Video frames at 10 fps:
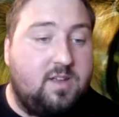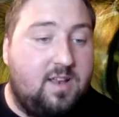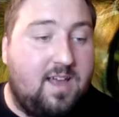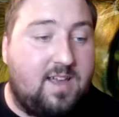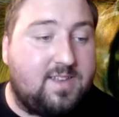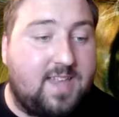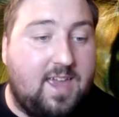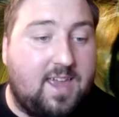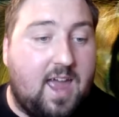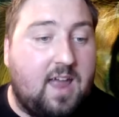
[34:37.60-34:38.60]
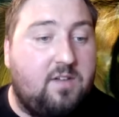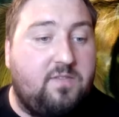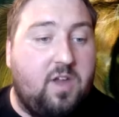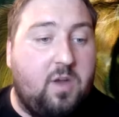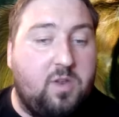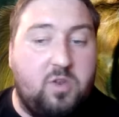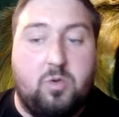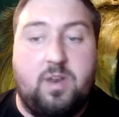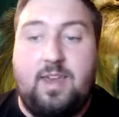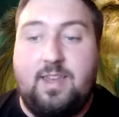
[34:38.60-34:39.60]
let us take care of you and
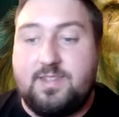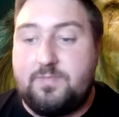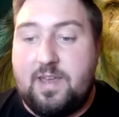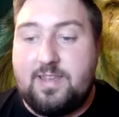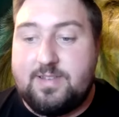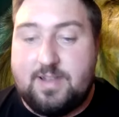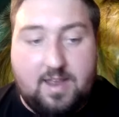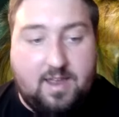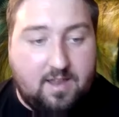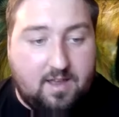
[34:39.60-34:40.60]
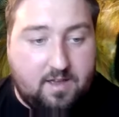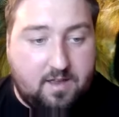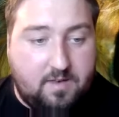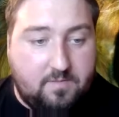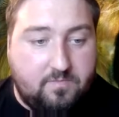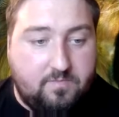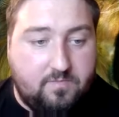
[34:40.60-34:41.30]
your needs, basically, right? and,